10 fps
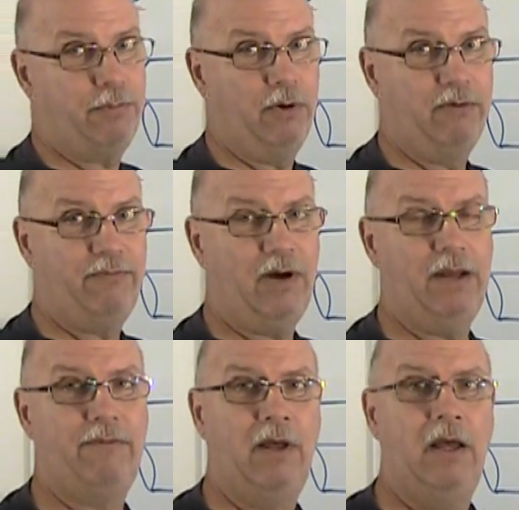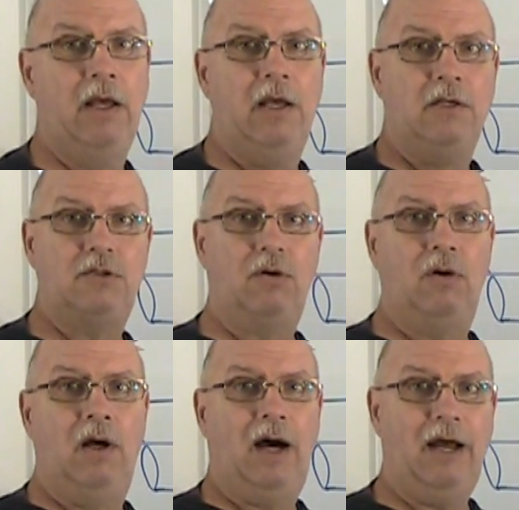zero point five.
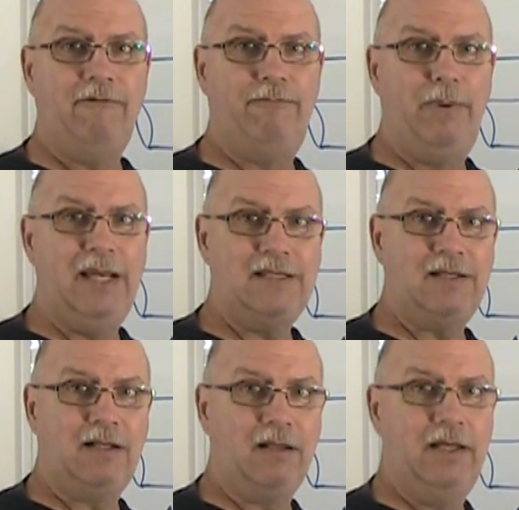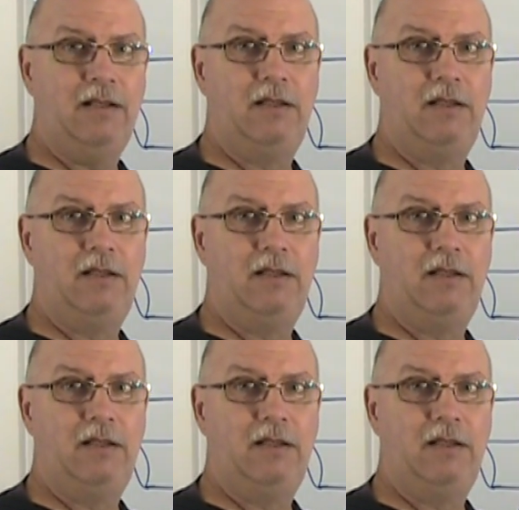So I've basically